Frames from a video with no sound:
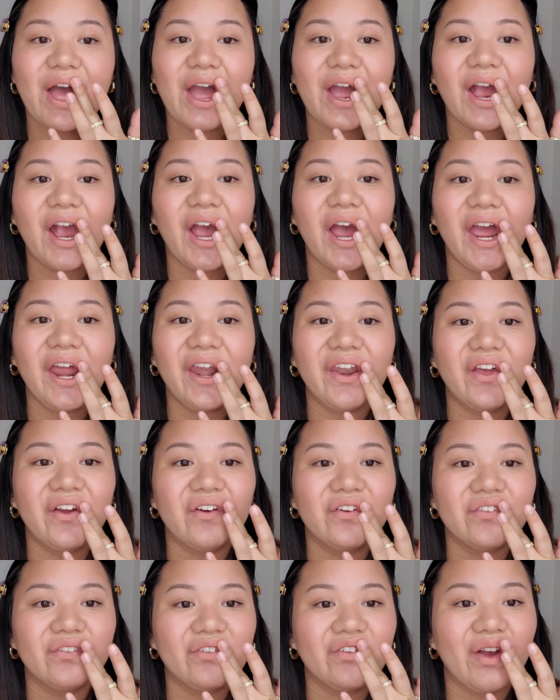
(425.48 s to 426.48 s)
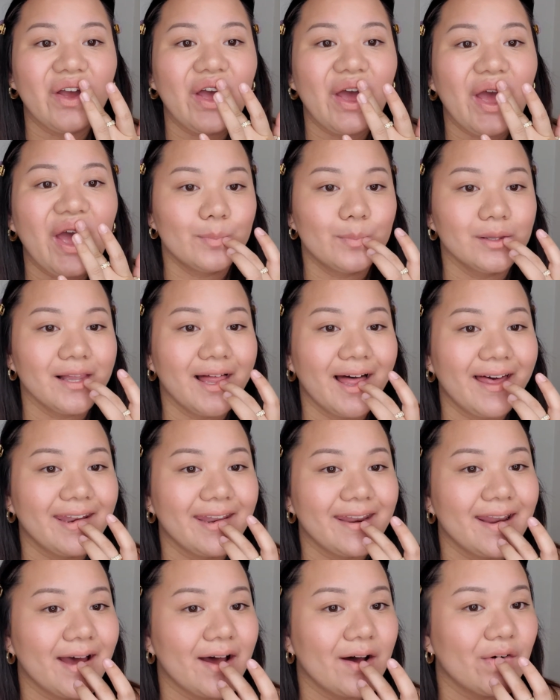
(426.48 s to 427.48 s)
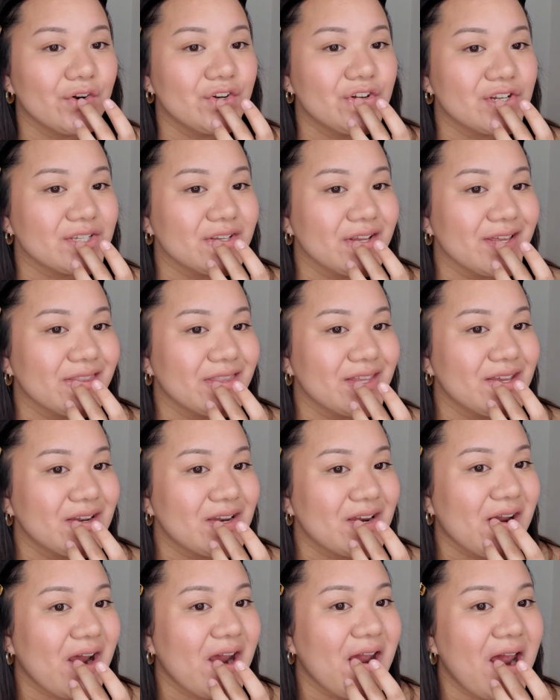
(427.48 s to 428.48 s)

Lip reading: kind of blot it out just like this.